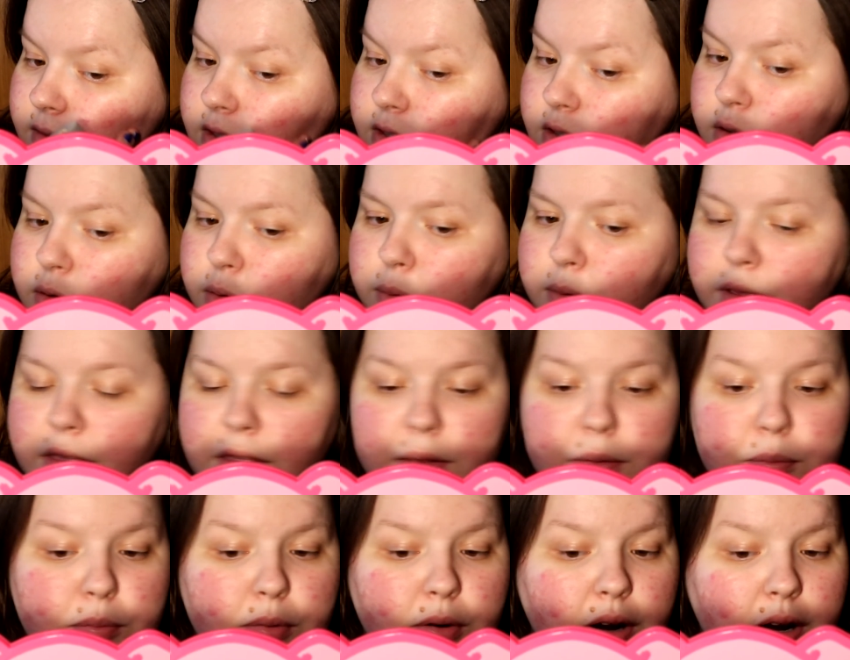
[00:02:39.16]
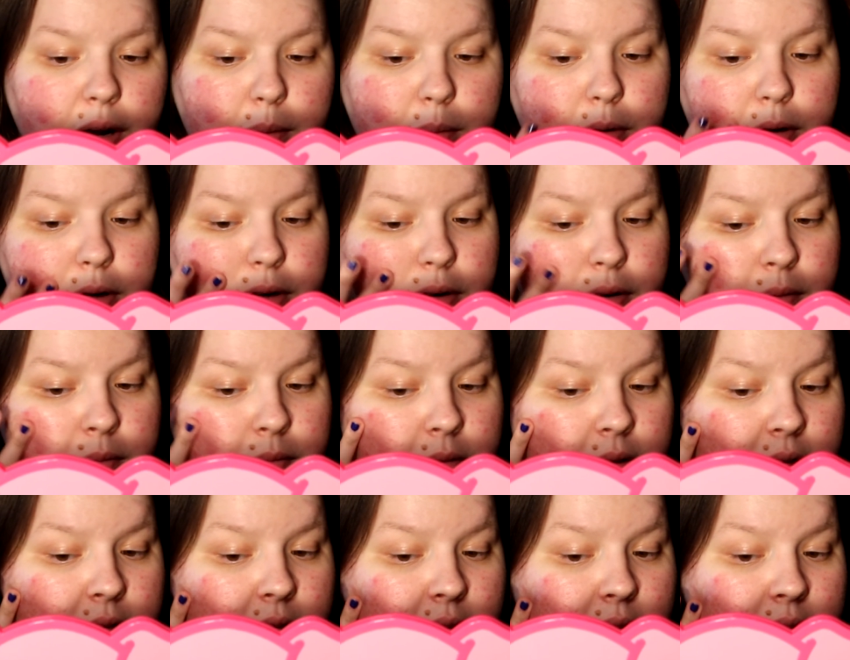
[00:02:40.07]
So with the primer,
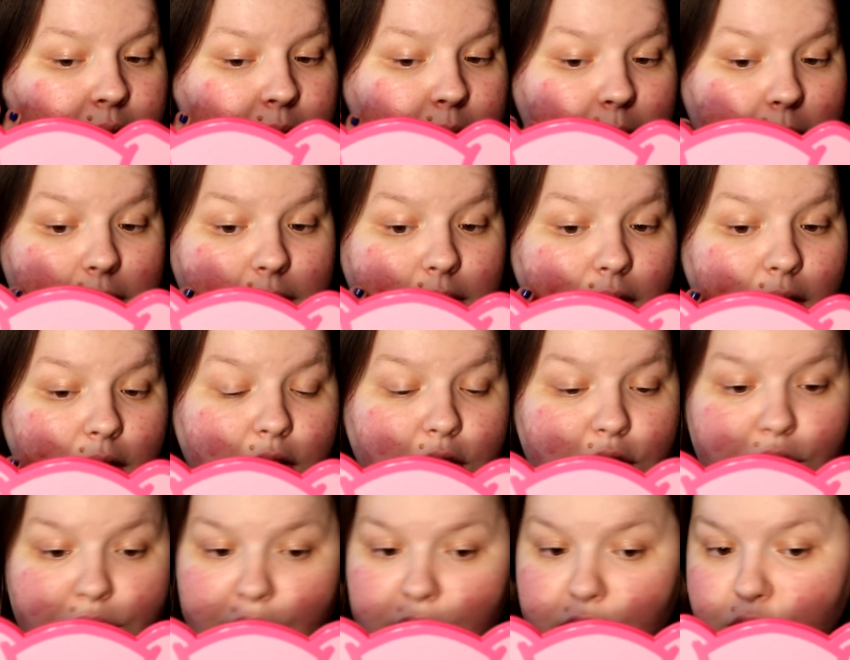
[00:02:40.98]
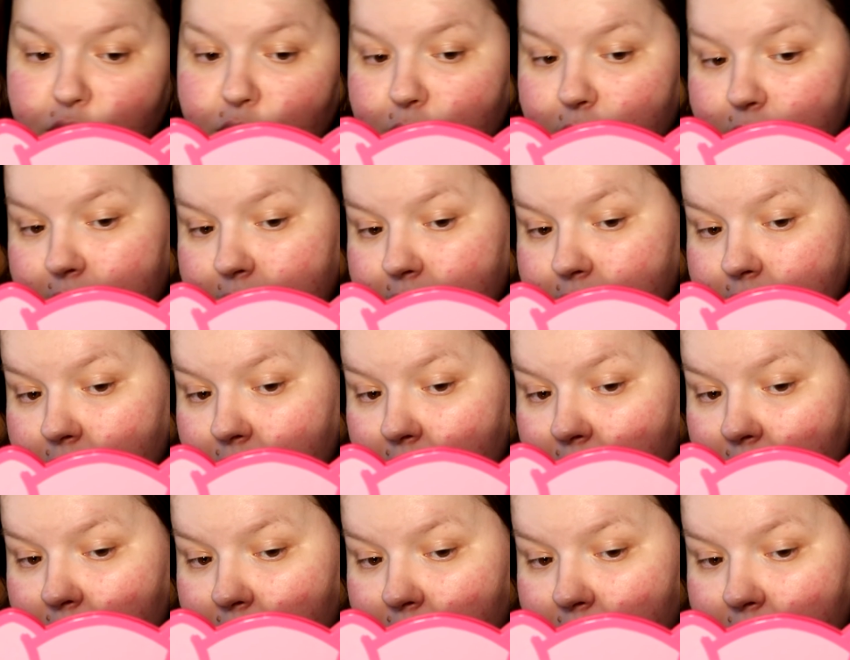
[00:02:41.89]
my skin just feels really
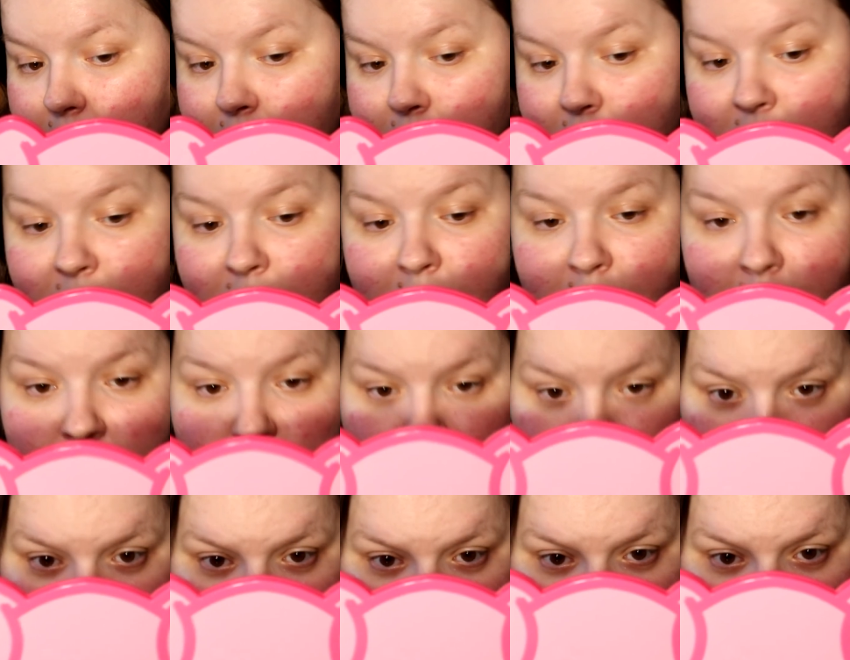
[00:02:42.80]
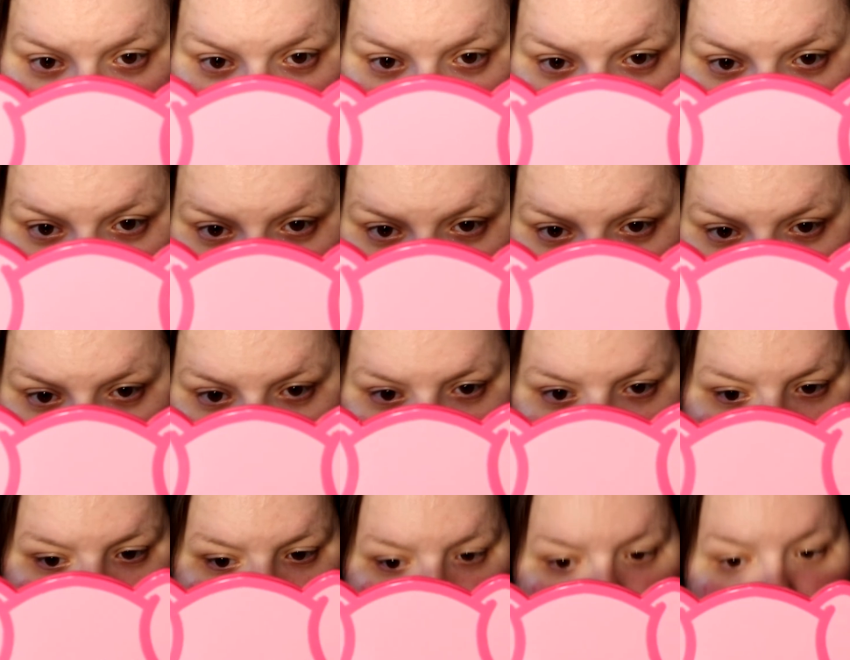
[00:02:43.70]
soft,
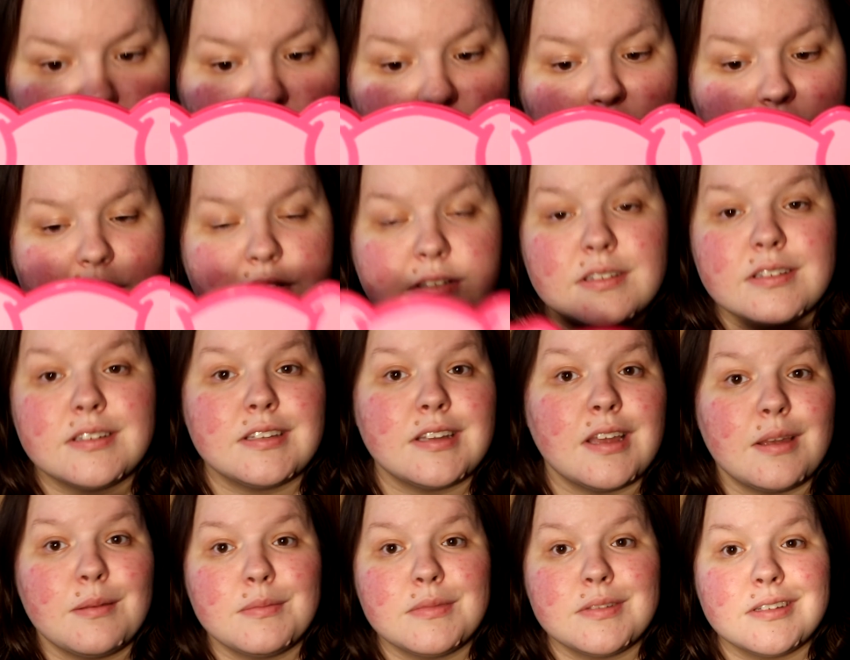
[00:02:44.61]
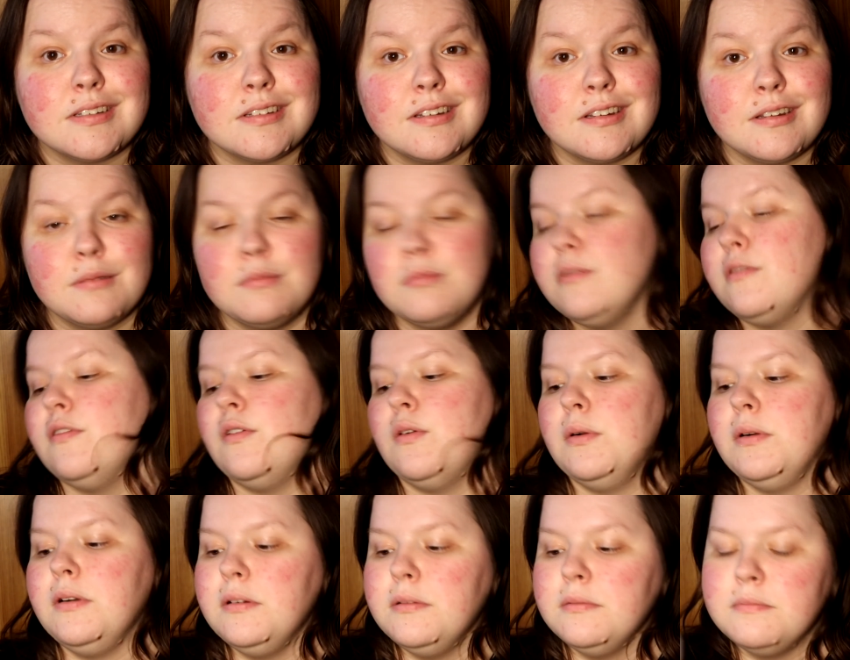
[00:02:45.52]
kind of just looks the same as it did
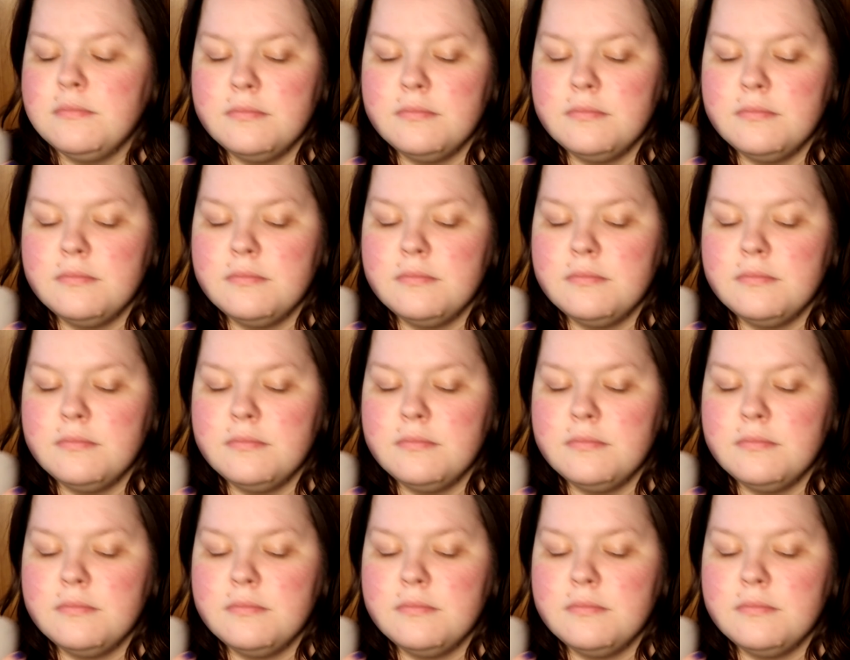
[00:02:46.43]
before.